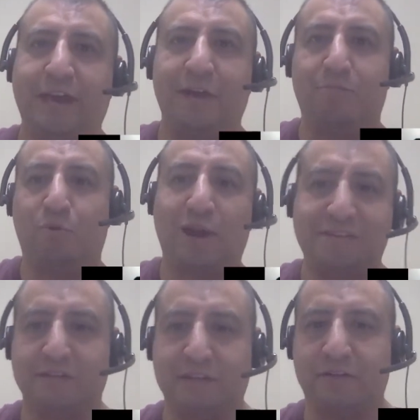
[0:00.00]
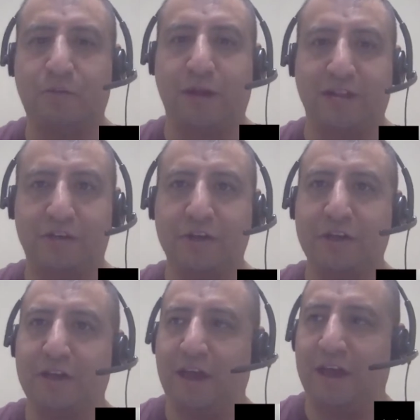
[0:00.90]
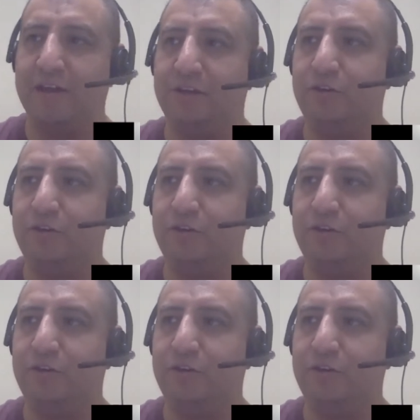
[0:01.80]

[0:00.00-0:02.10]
gain a presence in Twitch. And